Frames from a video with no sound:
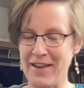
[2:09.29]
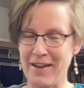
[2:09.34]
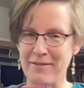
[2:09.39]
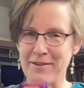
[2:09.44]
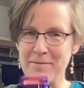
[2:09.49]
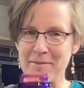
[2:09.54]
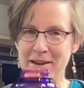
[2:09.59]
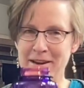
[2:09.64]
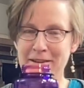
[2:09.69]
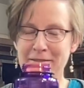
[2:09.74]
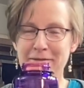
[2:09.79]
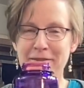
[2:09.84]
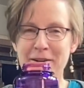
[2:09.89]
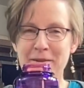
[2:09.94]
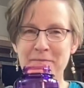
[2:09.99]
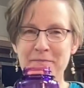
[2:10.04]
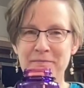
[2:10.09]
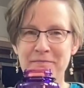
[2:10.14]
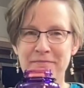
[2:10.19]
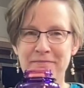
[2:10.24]
everybody
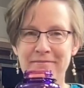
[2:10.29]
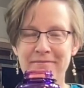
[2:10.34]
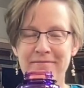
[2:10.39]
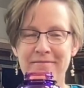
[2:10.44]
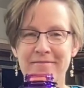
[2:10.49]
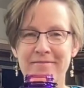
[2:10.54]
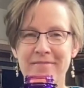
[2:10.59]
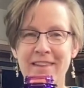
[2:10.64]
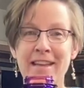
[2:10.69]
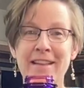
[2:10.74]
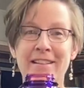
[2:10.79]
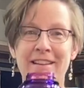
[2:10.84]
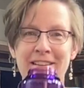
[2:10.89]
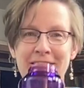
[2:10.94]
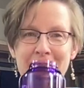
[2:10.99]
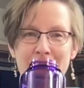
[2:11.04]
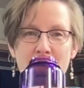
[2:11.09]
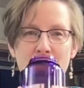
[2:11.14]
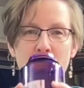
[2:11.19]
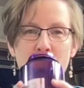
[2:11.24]
from
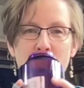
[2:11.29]
England.